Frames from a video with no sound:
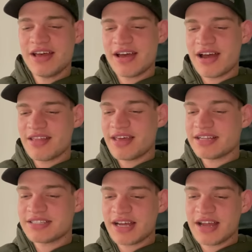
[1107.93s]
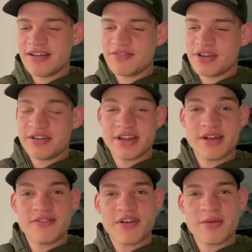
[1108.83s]
uh, that side of their
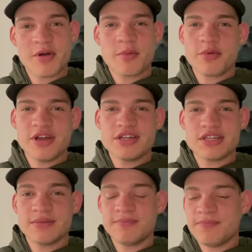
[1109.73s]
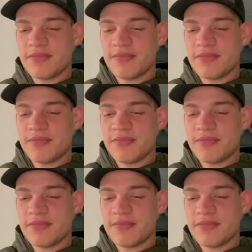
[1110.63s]
dairy farm operation.